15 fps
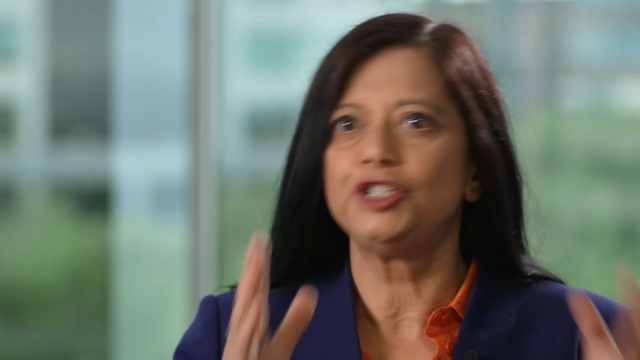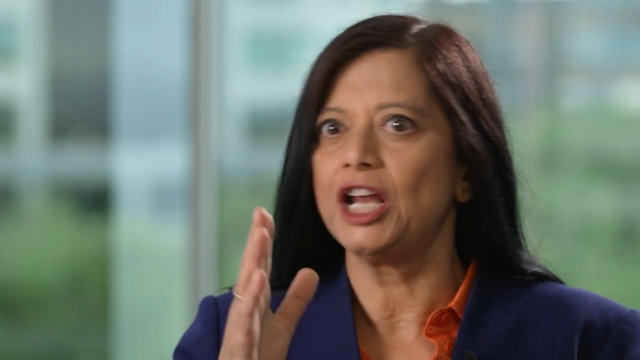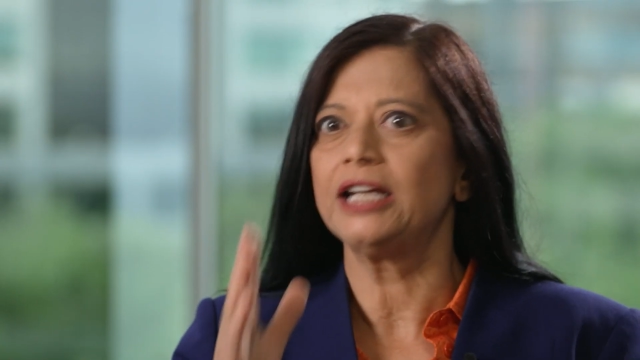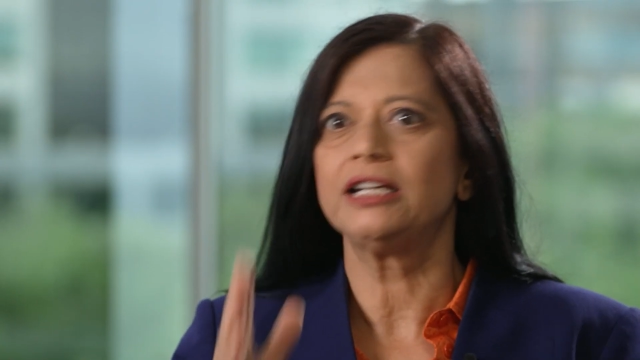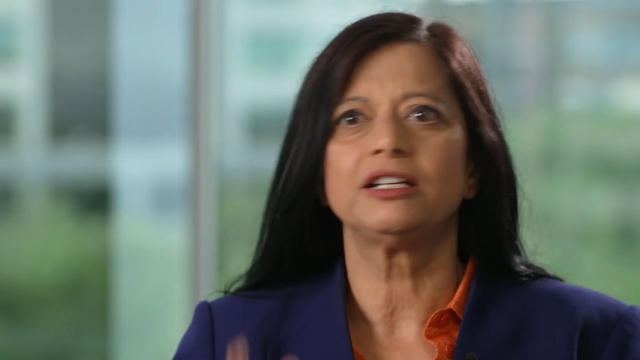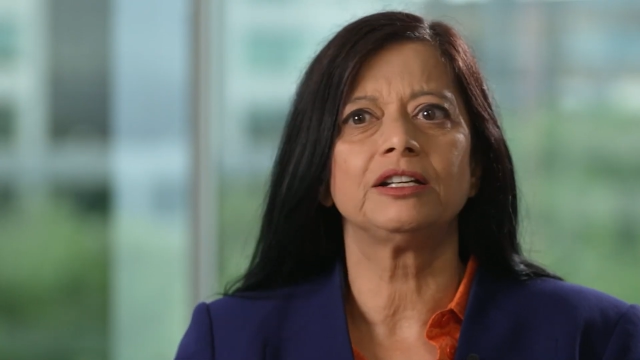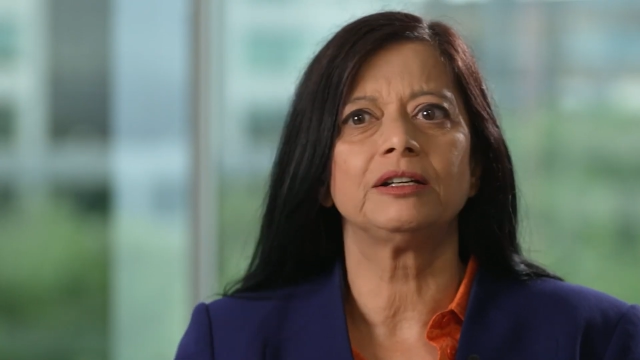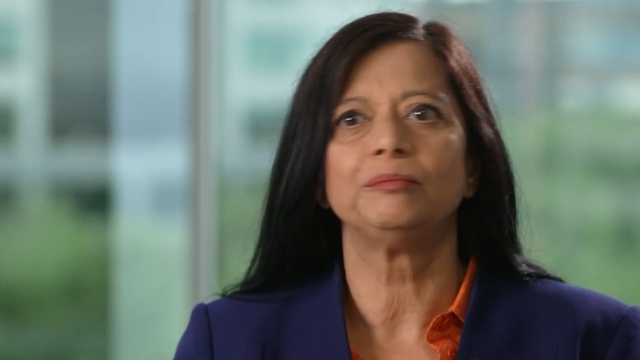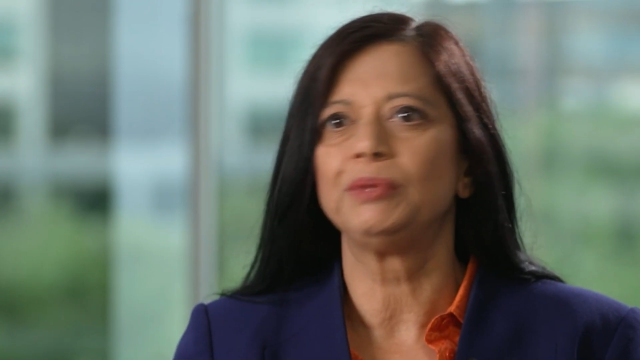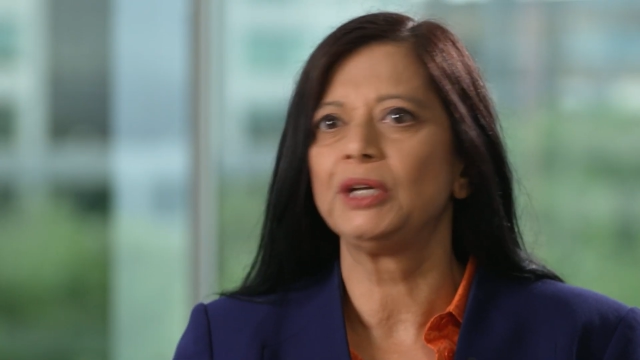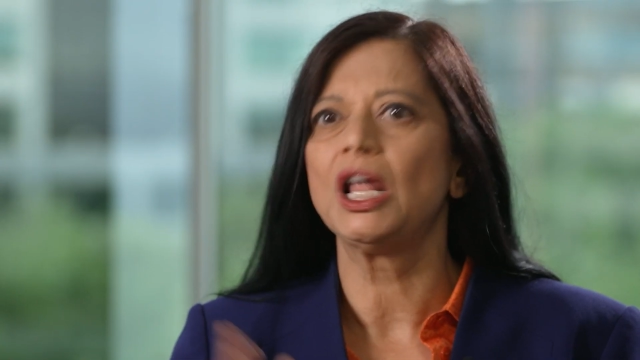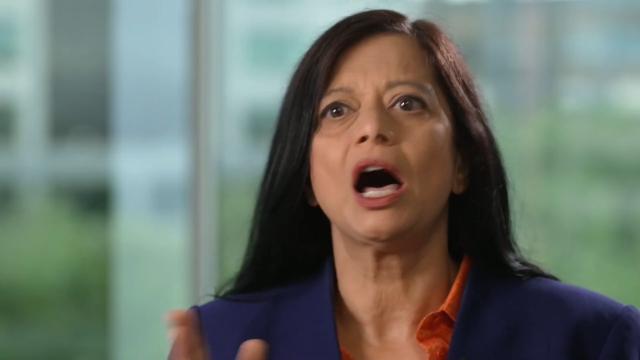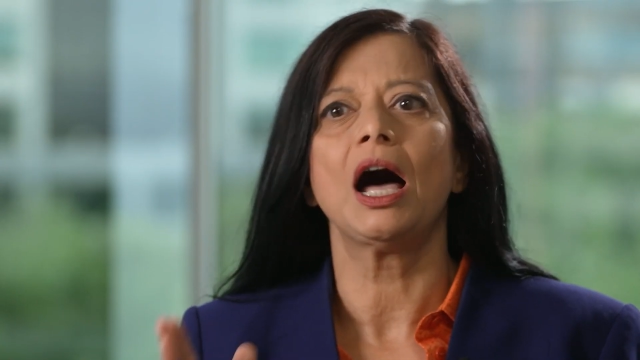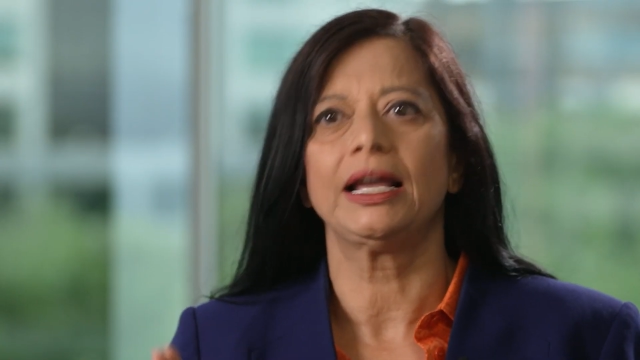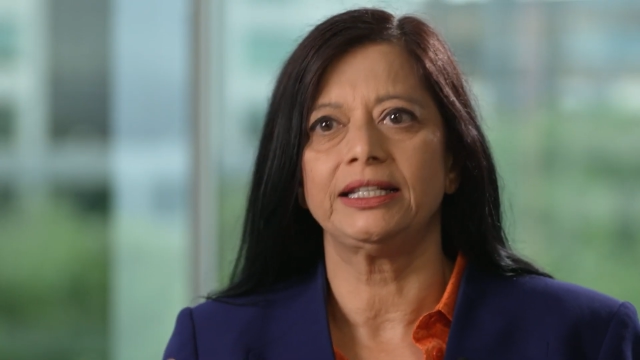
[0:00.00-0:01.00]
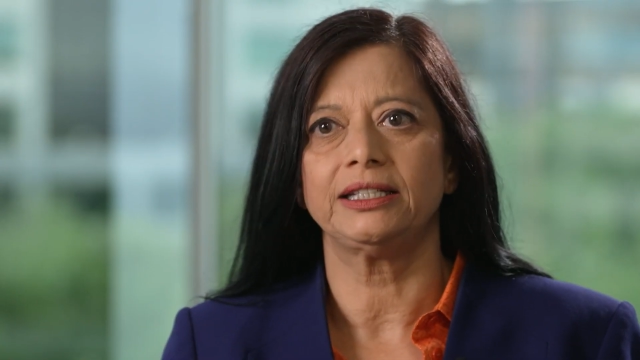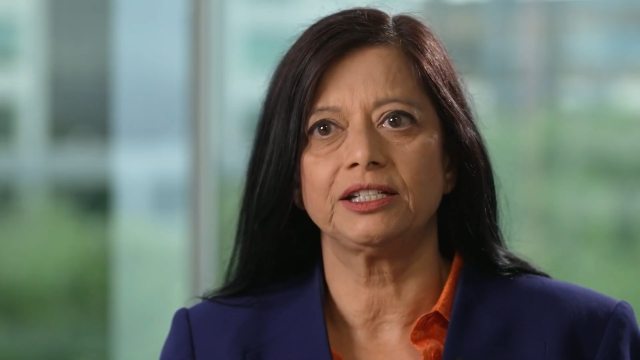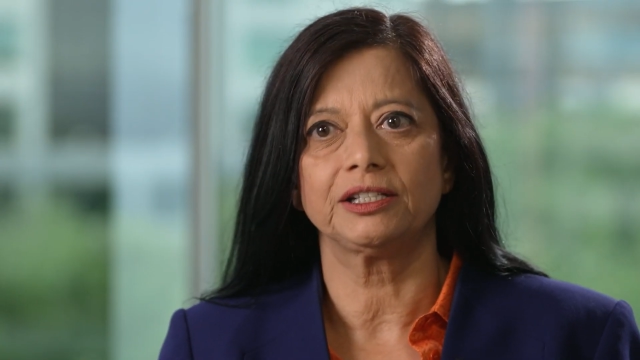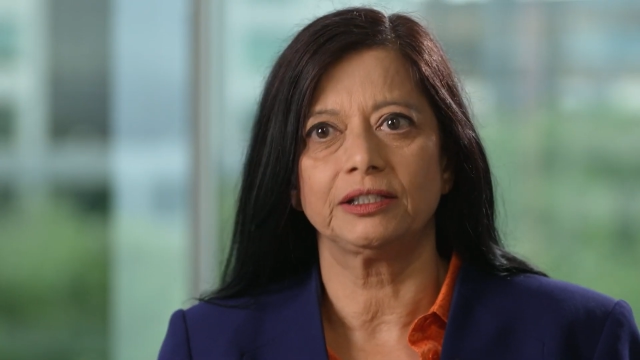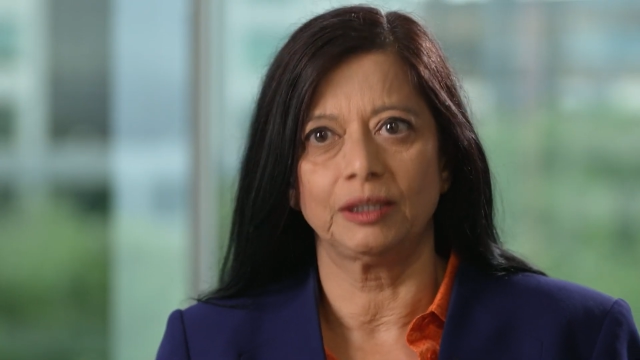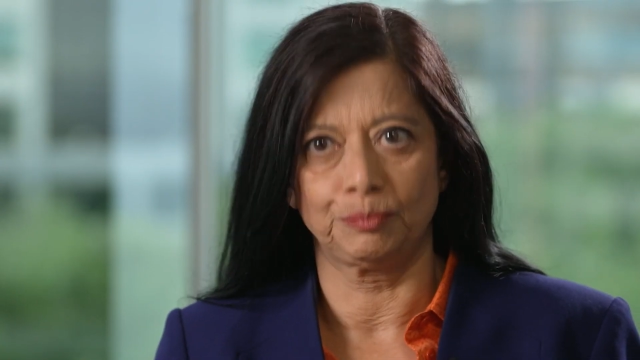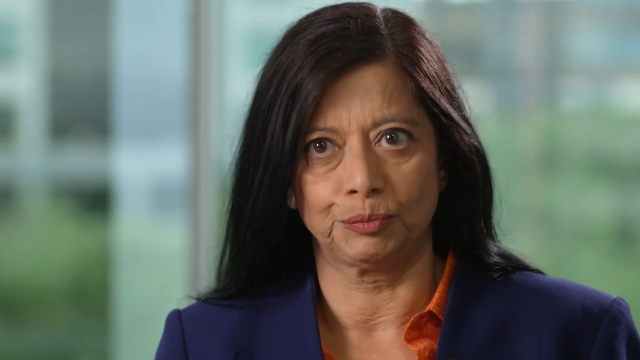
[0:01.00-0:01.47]
gender
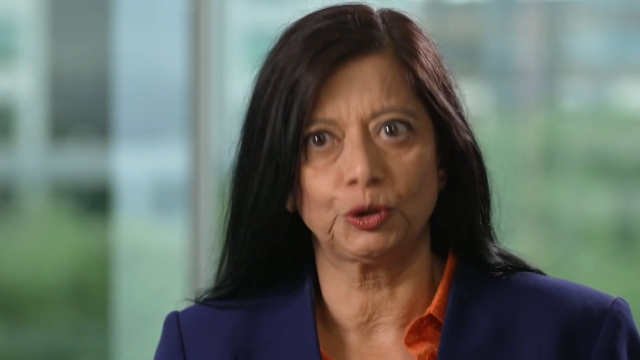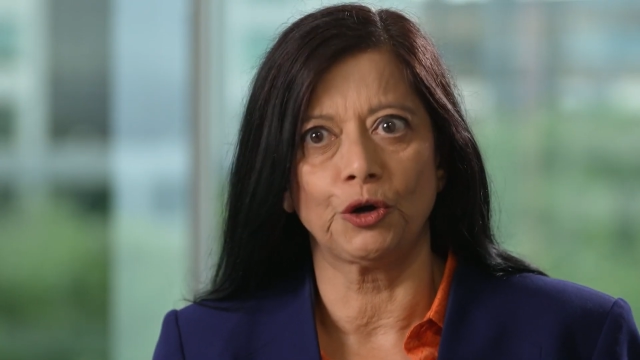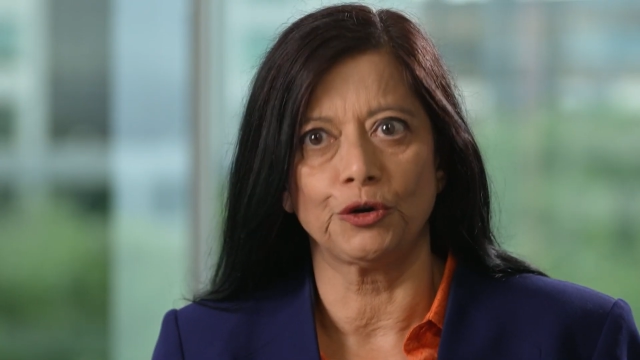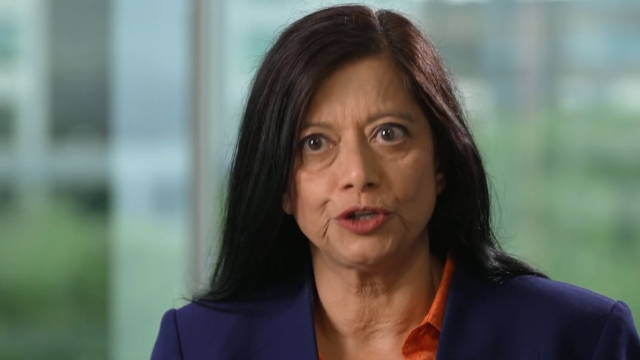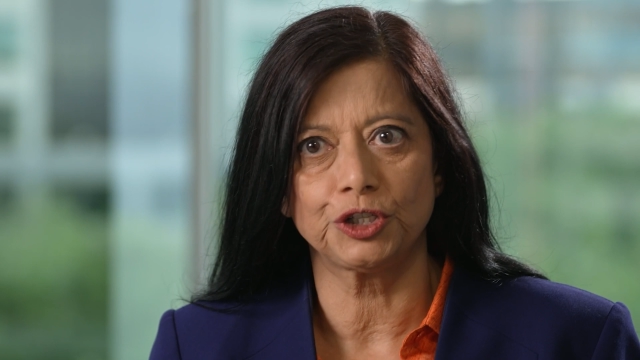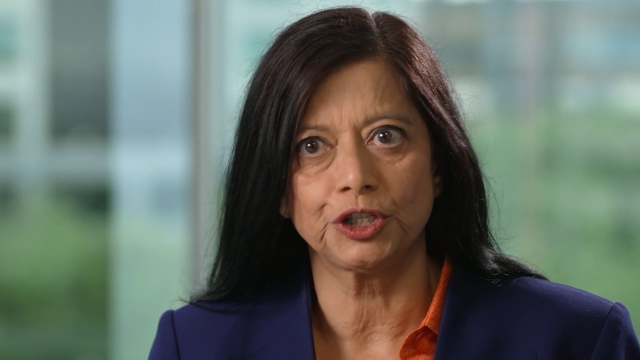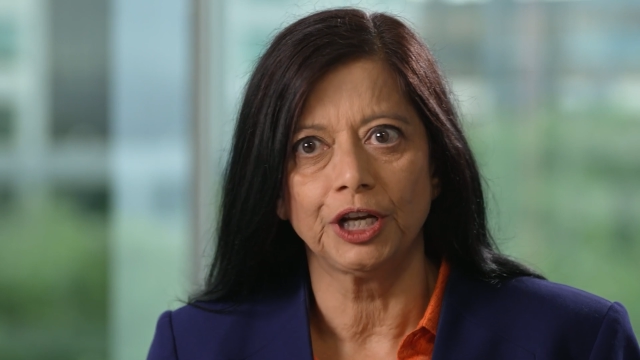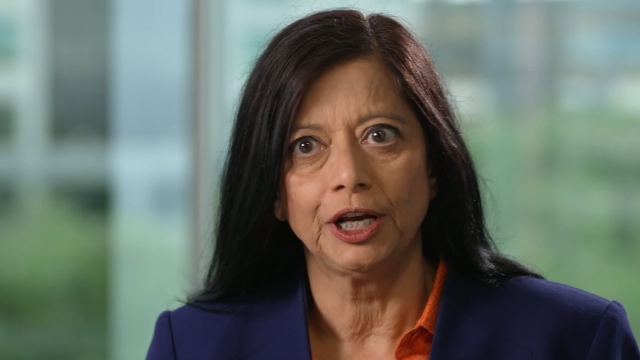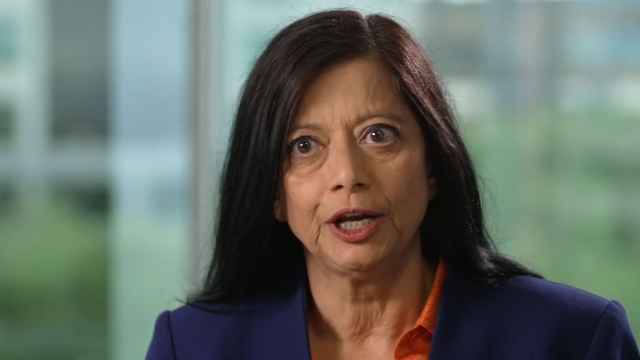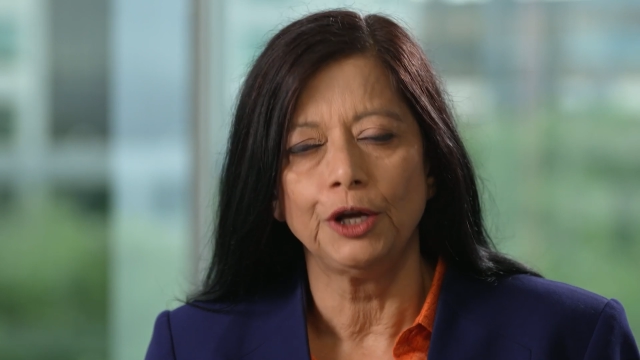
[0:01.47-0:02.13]
blind approach